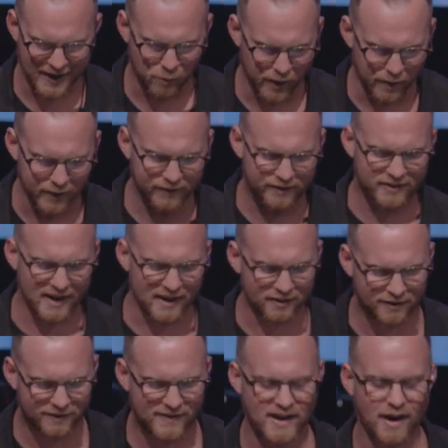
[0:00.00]
We
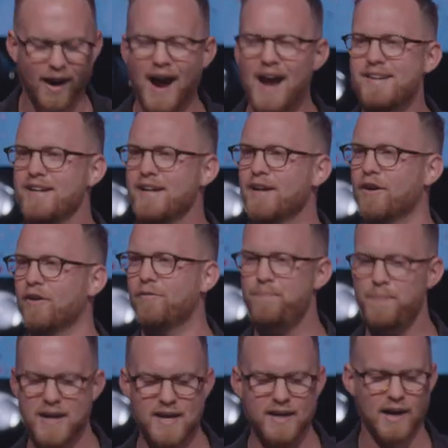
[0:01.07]
resist the idea of
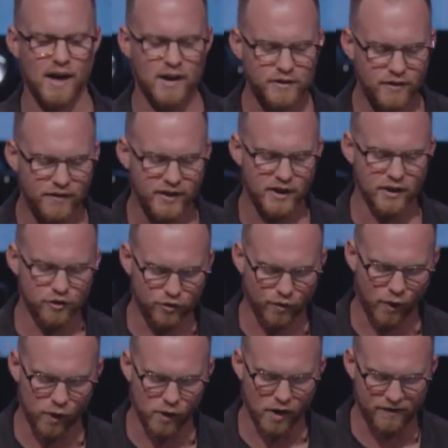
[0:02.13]
being under the
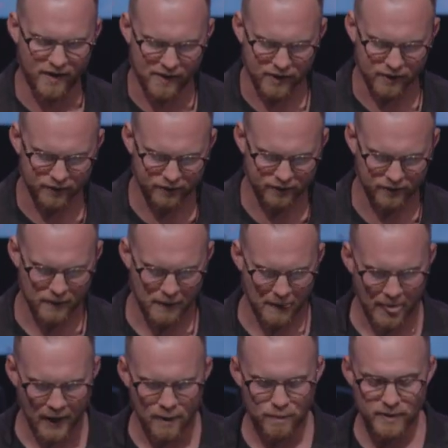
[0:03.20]
control of others,
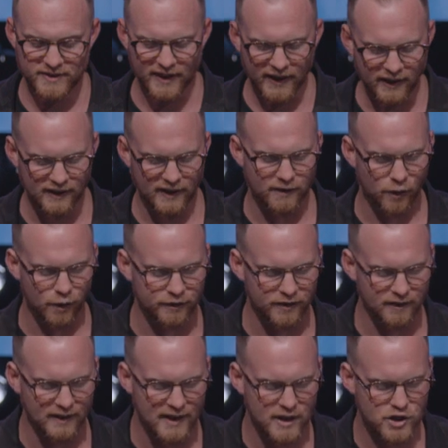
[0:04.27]
particularly those
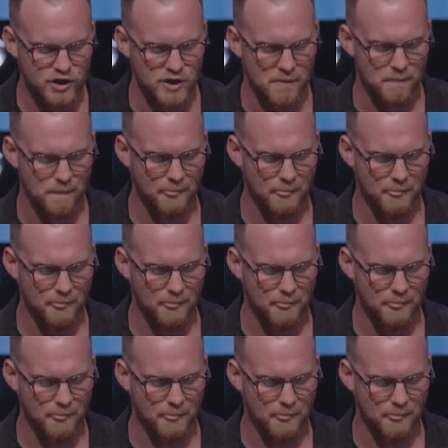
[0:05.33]
in leadership.